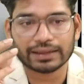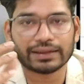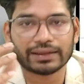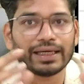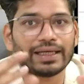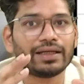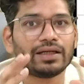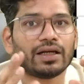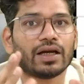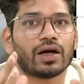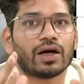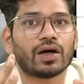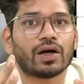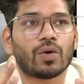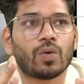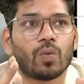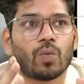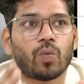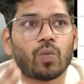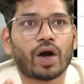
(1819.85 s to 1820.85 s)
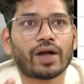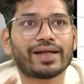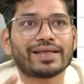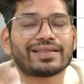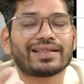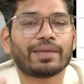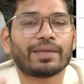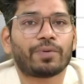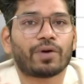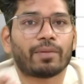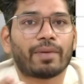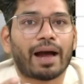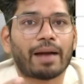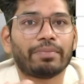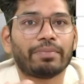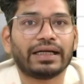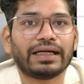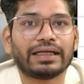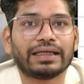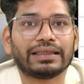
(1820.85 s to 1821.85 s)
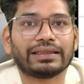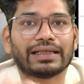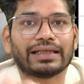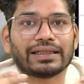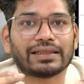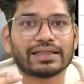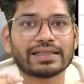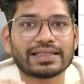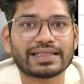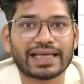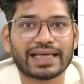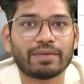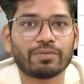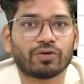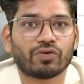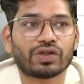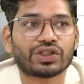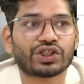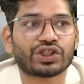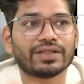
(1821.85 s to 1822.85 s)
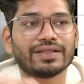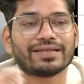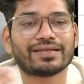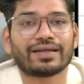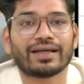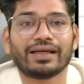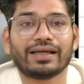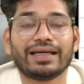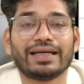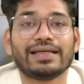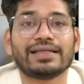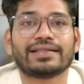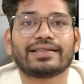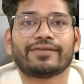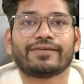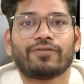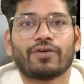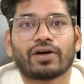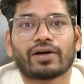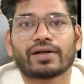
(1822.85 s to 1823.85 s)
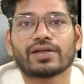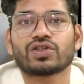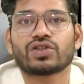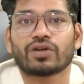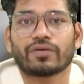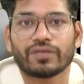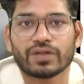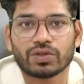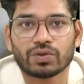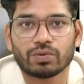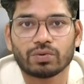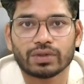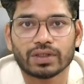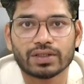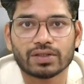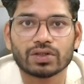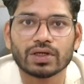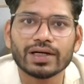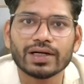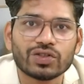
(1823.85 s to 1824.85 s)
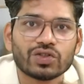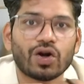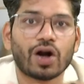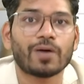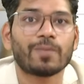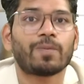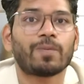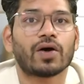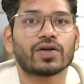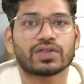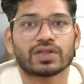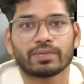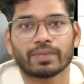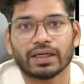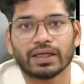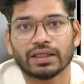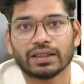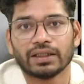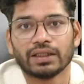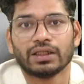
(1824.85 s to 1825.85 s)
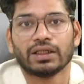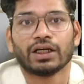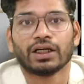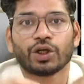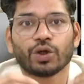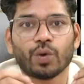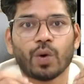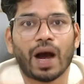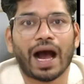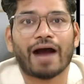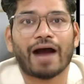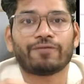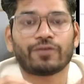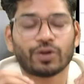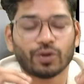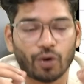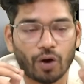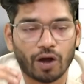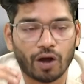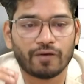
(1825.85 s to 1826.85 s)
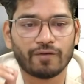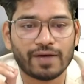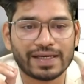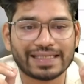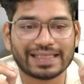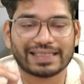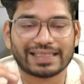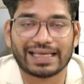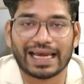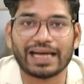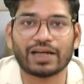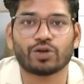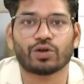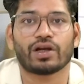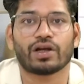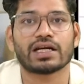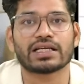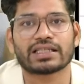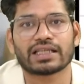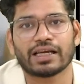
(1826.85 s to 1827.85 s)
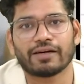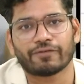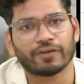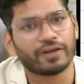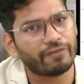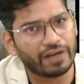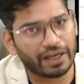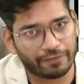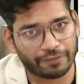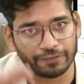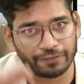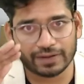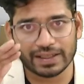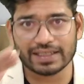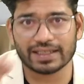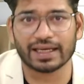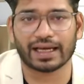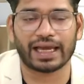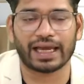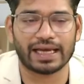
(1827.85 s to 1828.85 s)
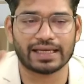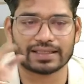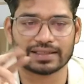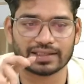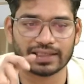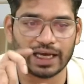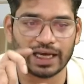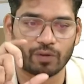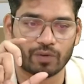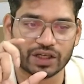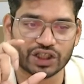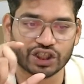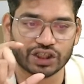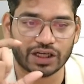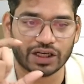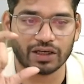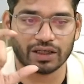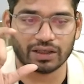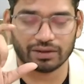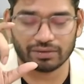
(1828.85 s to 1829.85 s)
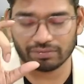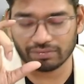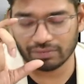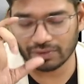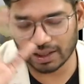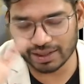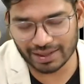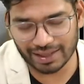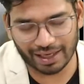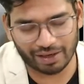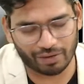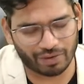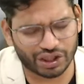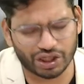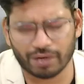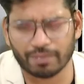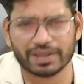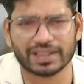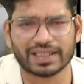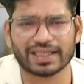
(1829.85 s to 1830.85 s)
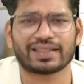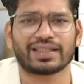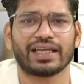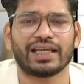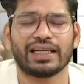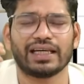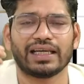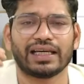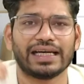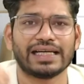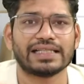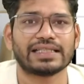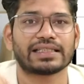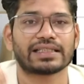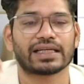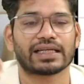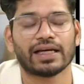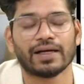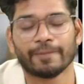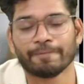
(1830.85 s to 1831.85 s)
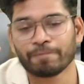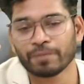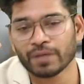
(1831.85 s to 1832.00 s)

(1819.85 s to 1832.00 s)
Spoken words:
then what is the probability that the same question is really easy for rest of the students? It is not possible. You have to always say to yourself, even if this is the case, say question number 16 is